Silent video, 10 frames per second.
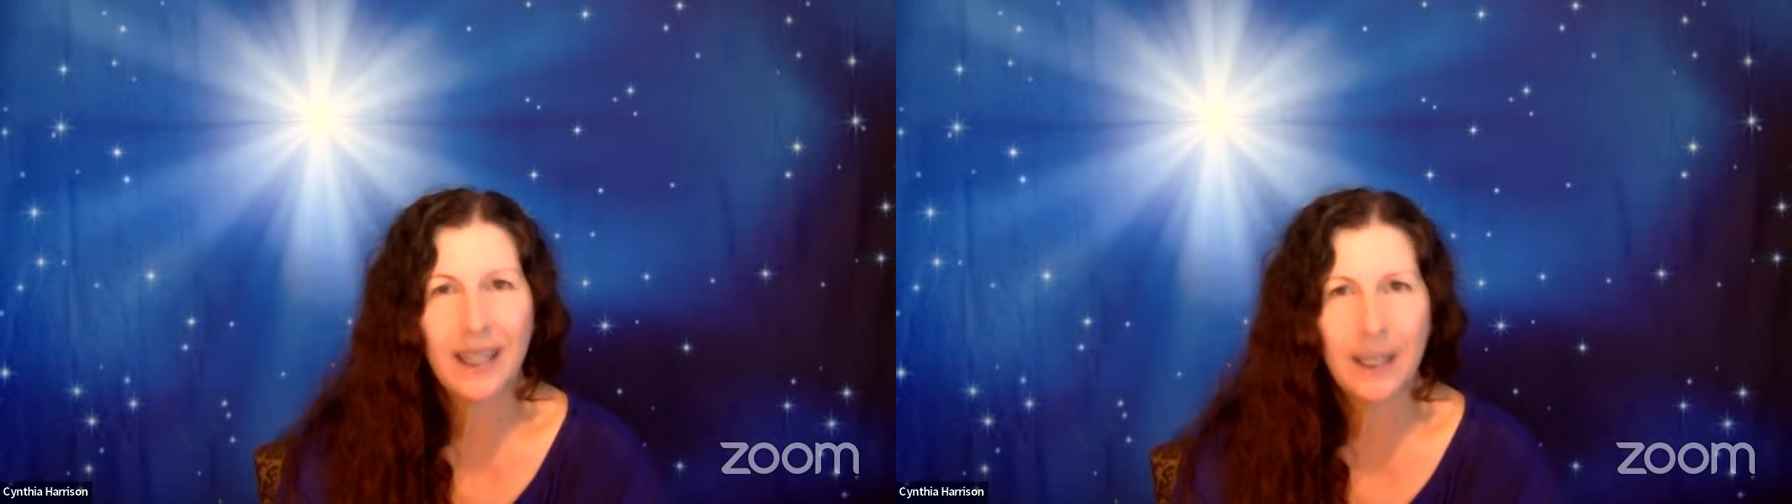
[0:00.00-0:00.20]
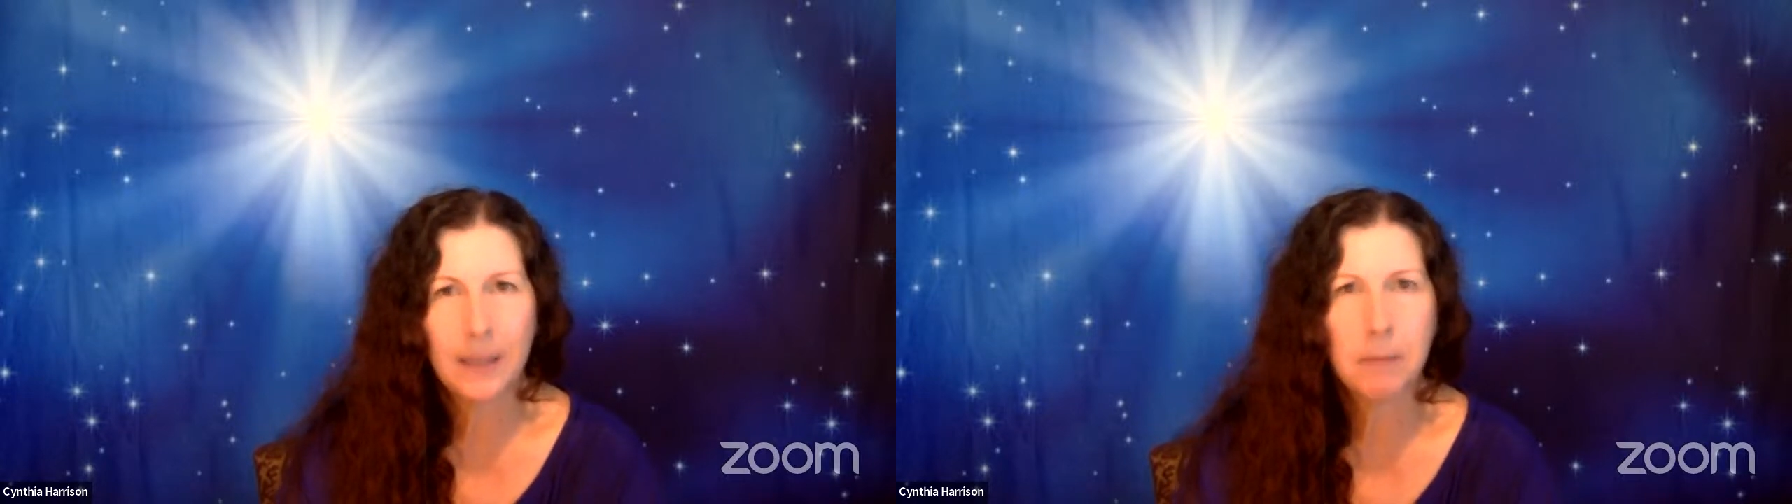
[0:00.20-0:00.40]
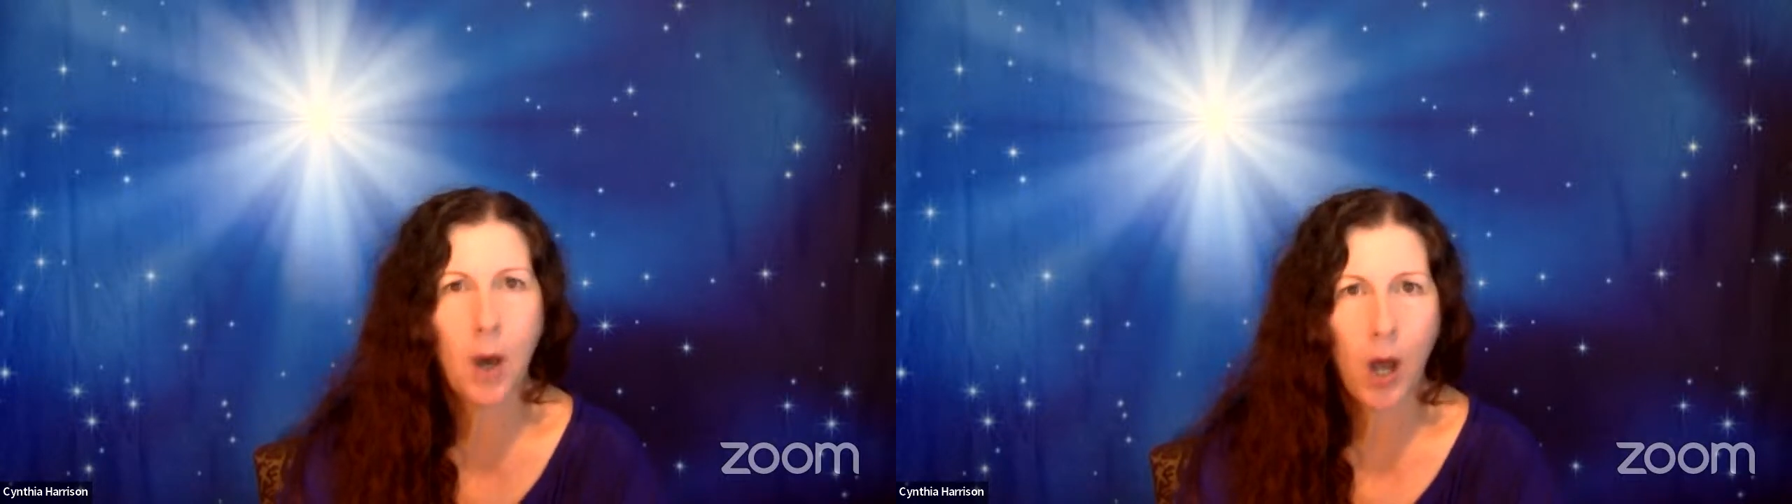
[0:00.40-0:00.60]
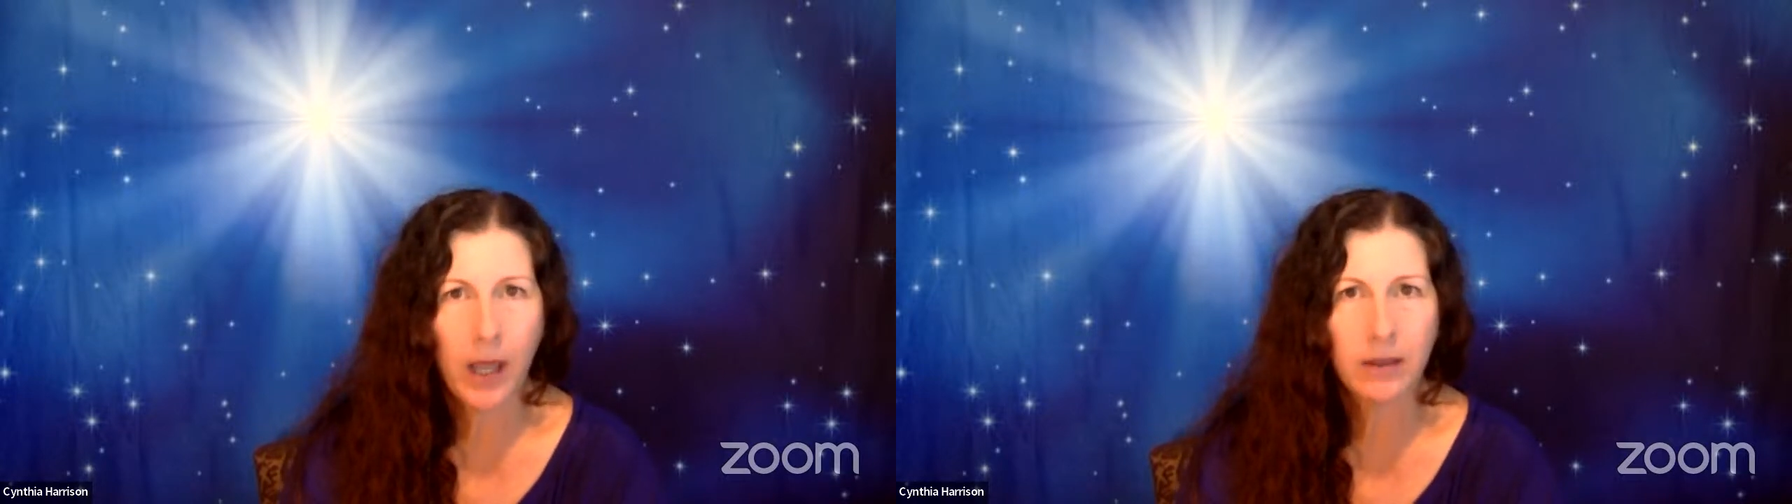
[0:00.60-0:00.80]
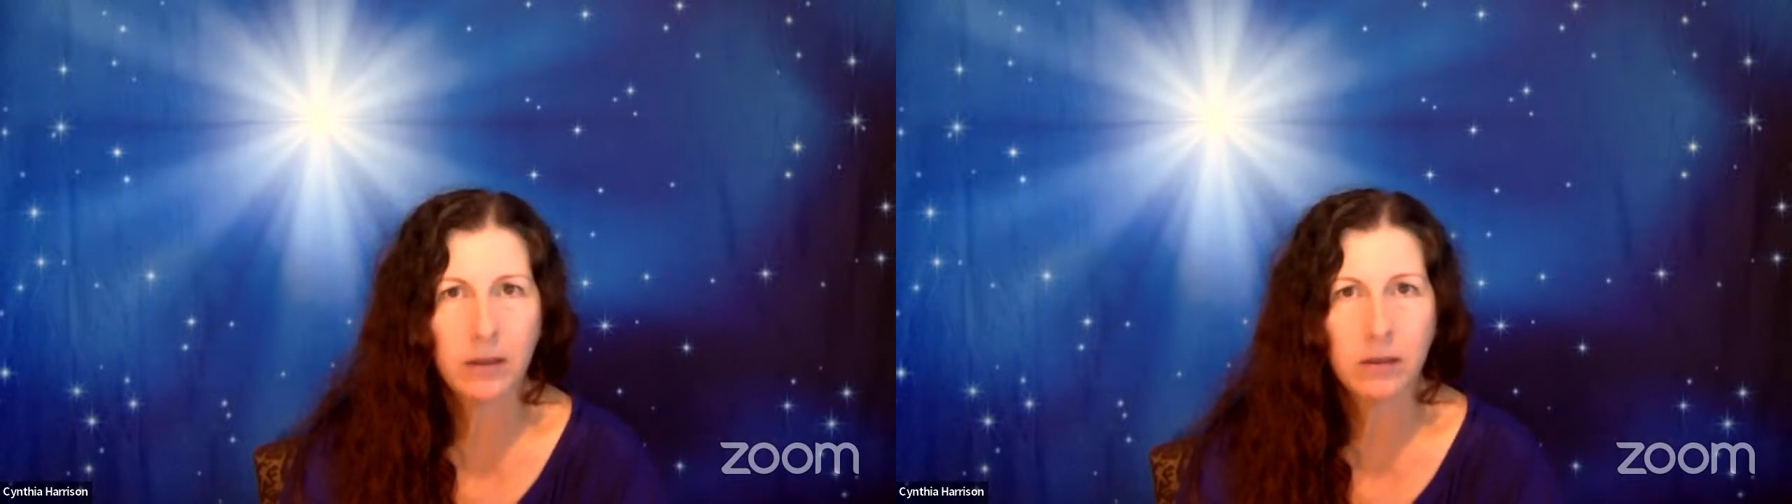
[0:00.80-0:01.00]
in
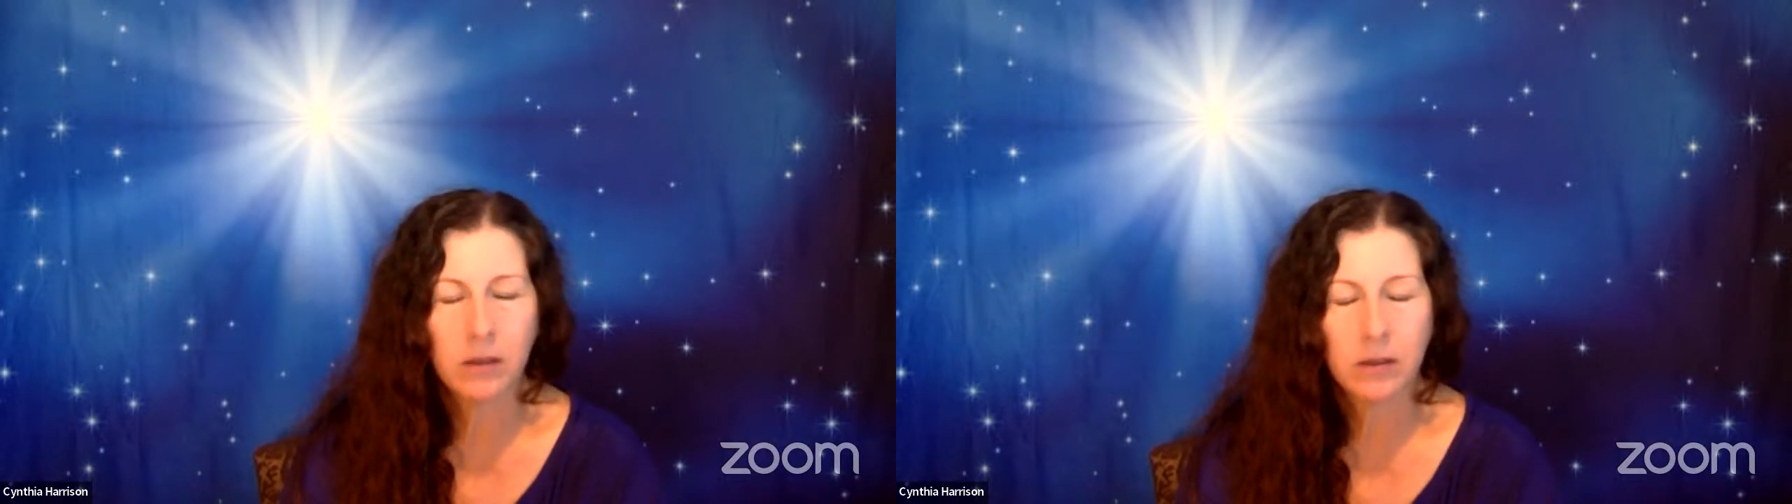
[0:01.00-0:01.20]
mind.